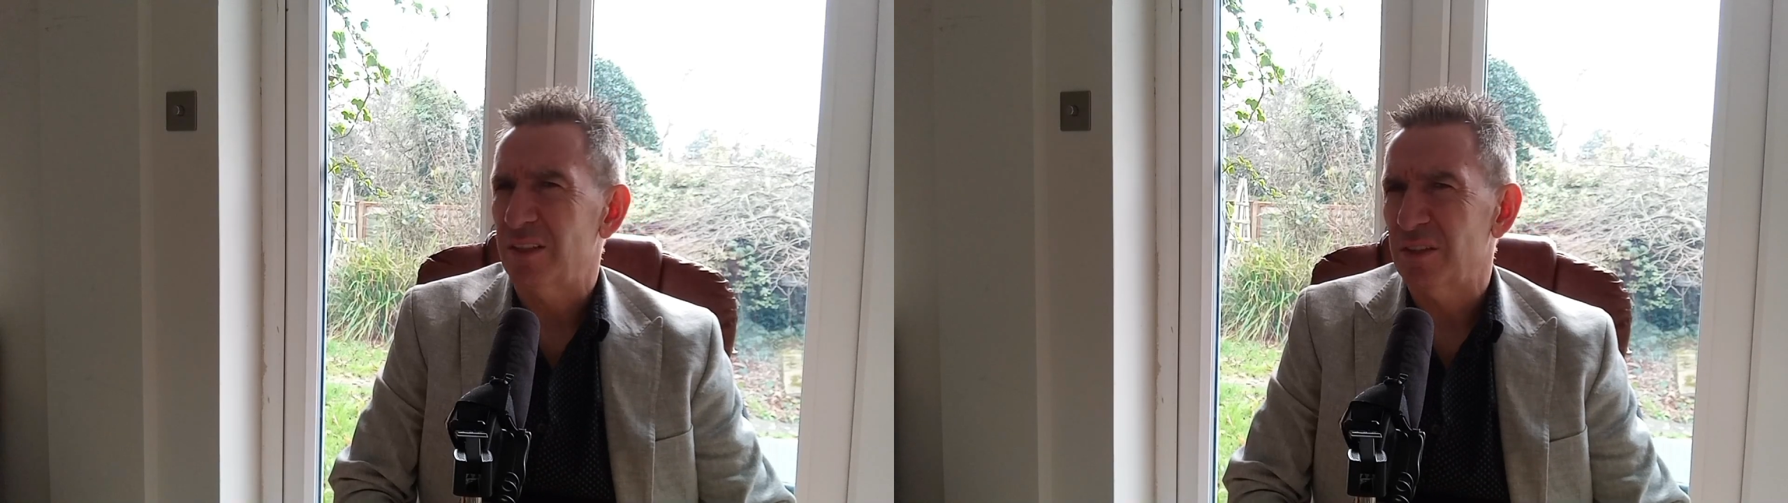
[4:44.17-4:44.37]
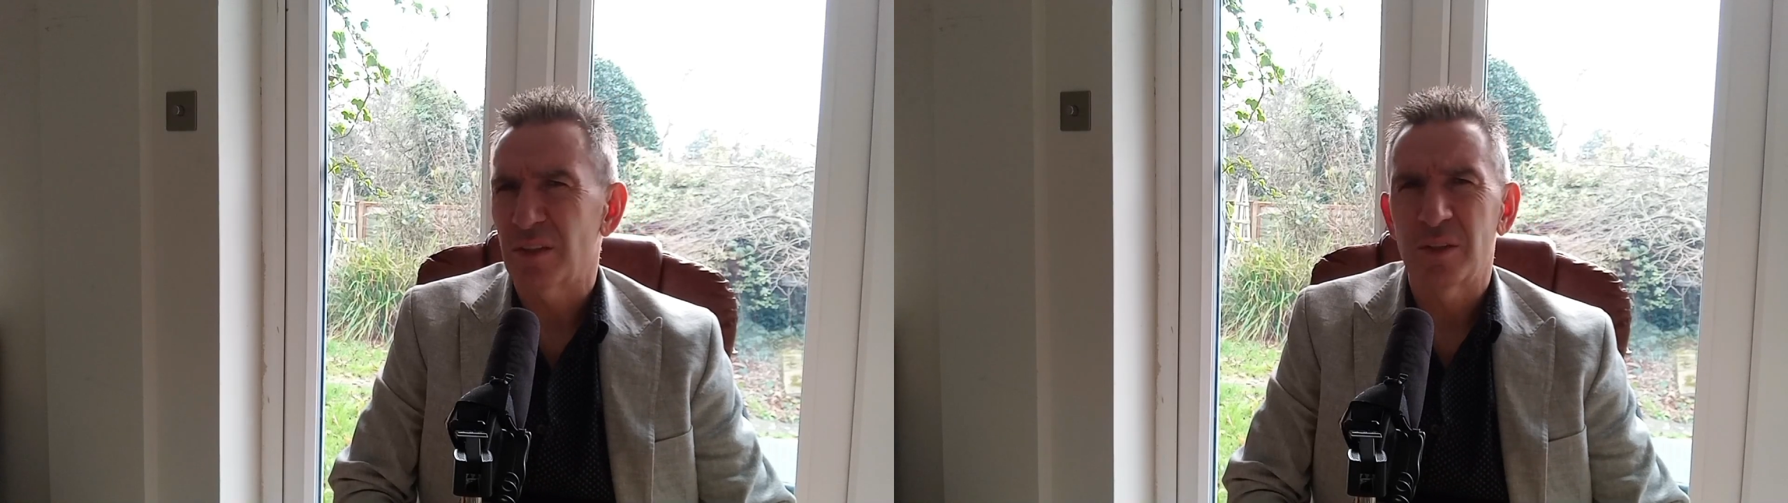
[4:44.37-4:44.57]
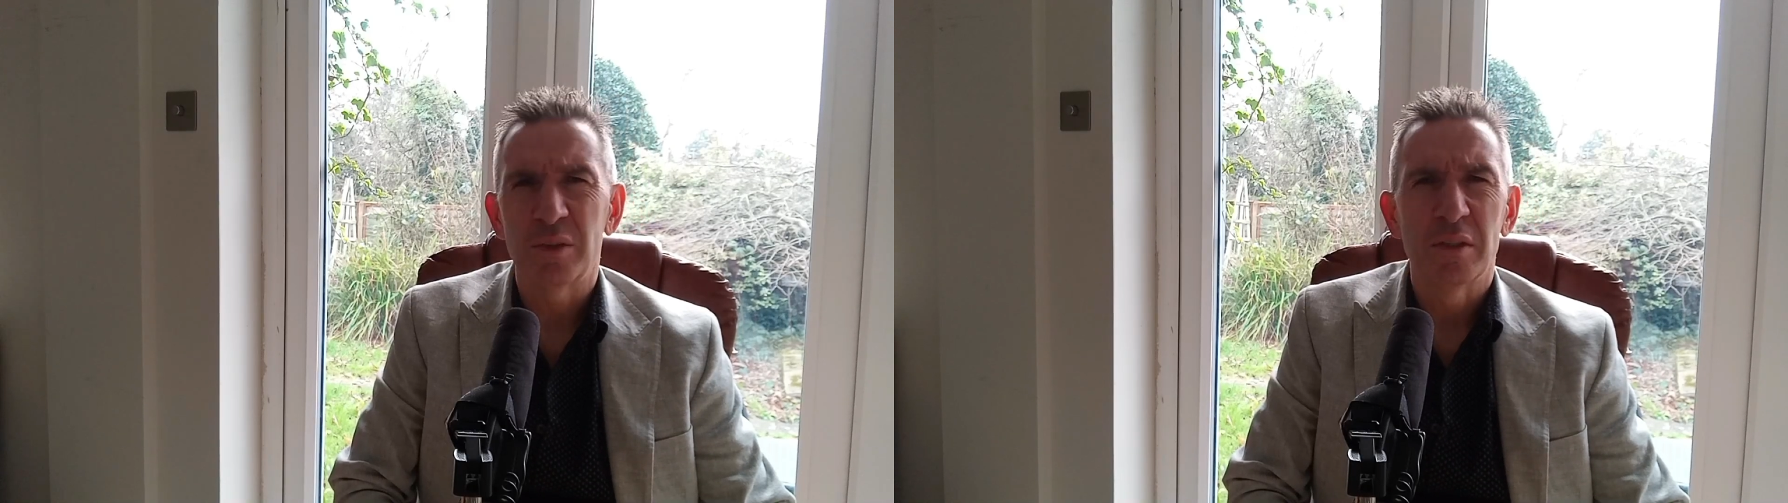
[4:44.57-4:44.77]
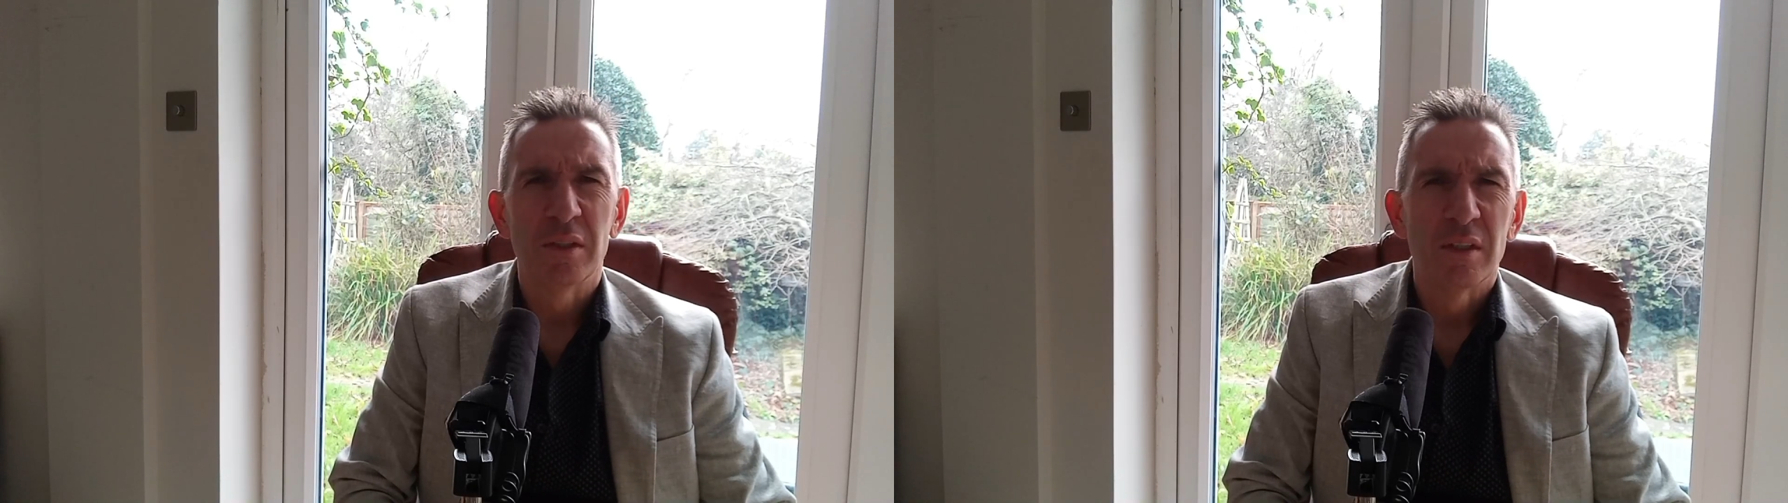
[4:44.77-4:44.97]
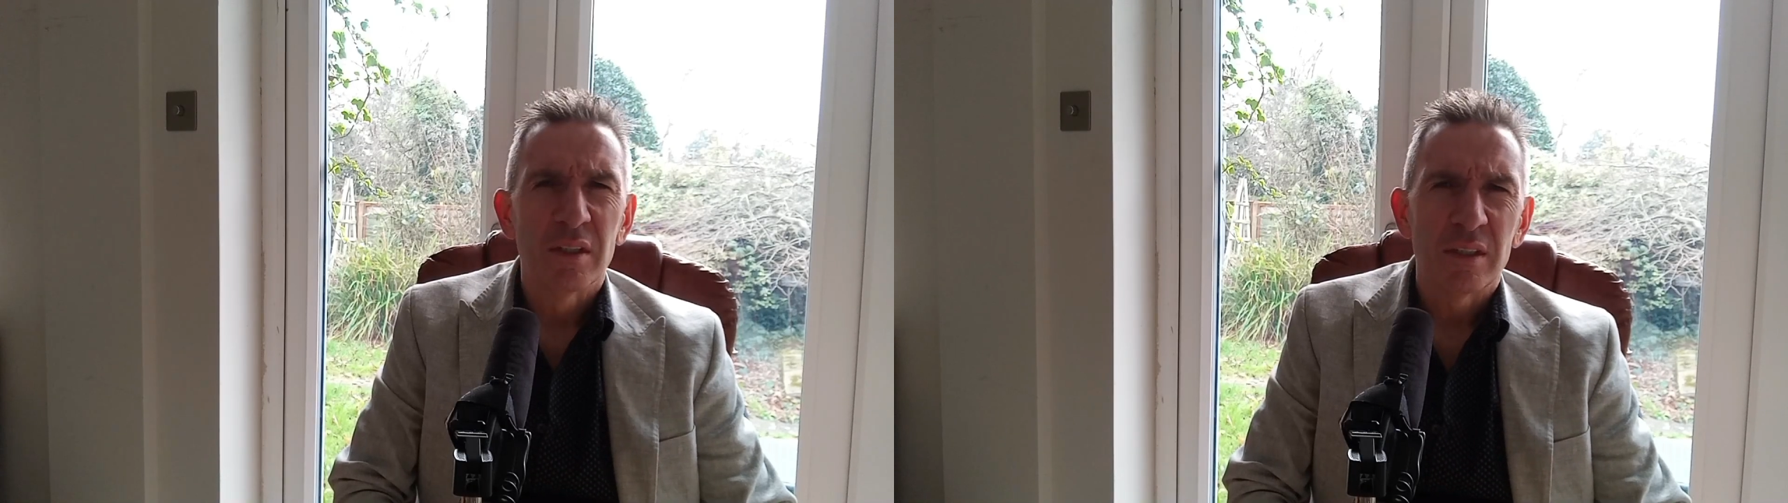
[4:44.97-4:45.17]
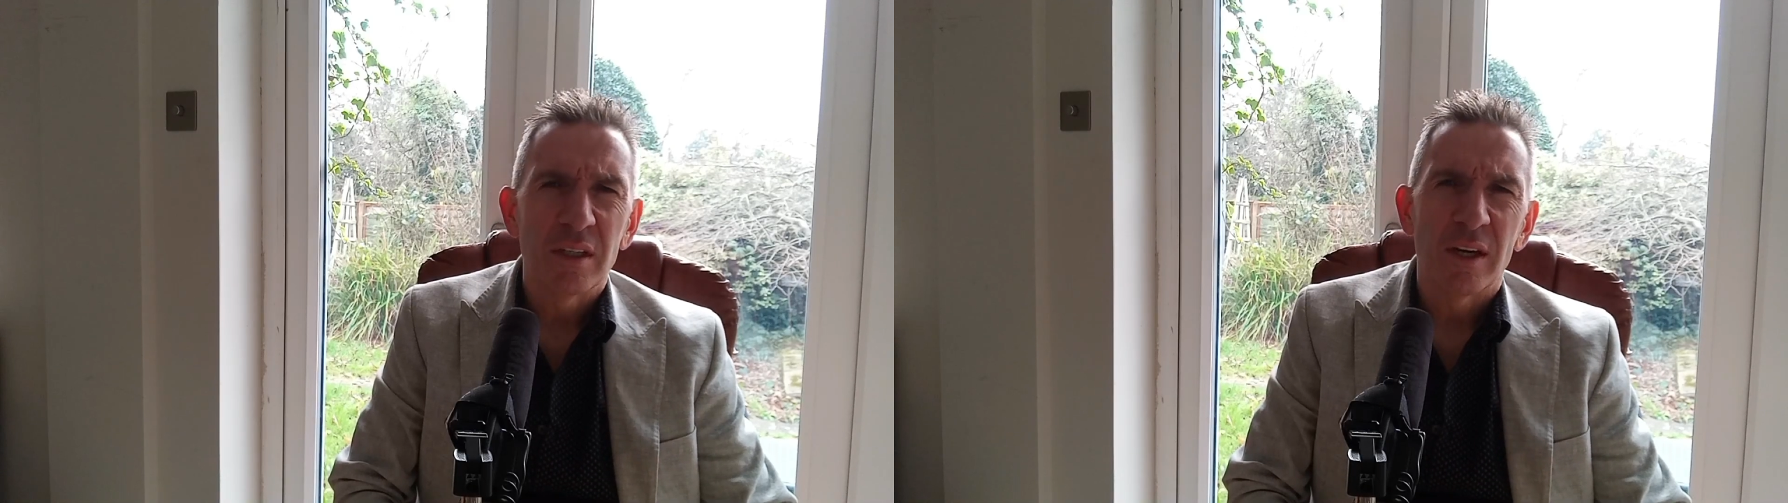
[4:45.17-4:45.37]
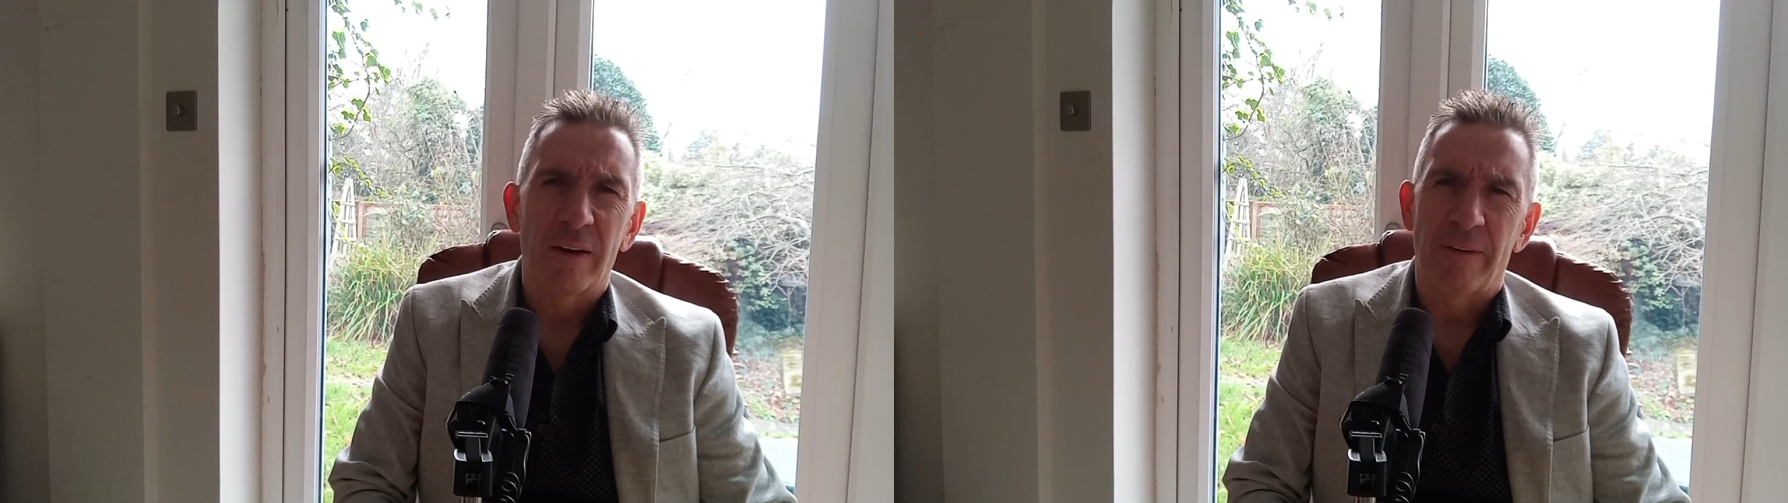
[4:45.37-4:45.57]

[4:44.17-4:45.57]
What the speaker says: So, yeah,